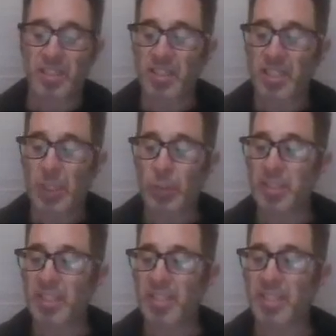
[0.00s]
he
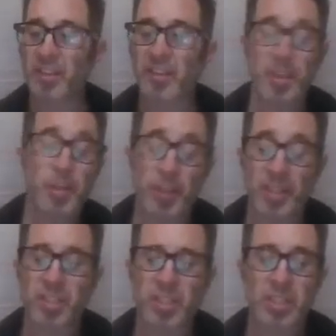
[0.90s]
was kicked out of the
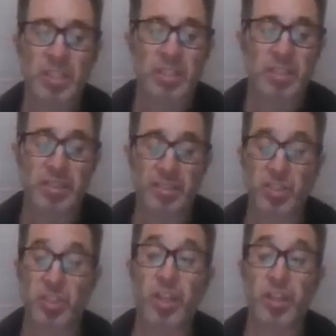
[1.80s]
Olympics. It
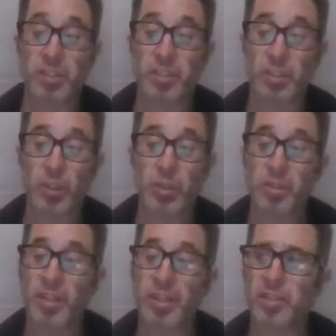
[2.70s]
sucks. He's
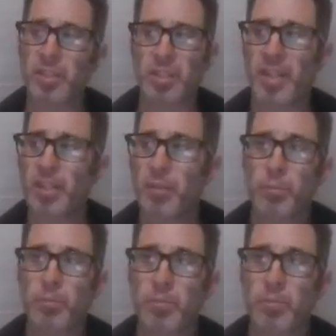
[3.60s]
like, I didn't